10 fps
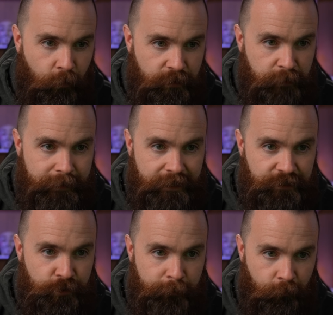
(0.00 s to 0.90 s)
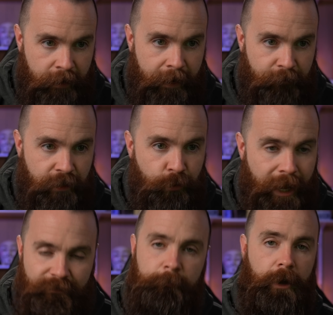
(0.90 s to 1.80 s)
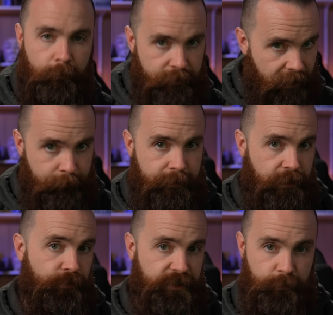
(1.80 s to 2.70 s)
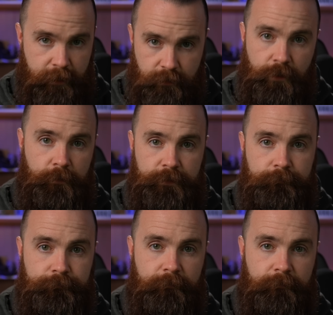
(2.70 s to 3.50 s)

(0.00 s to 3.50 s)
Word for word: going to be assuming right now that you have a public IP address we can use.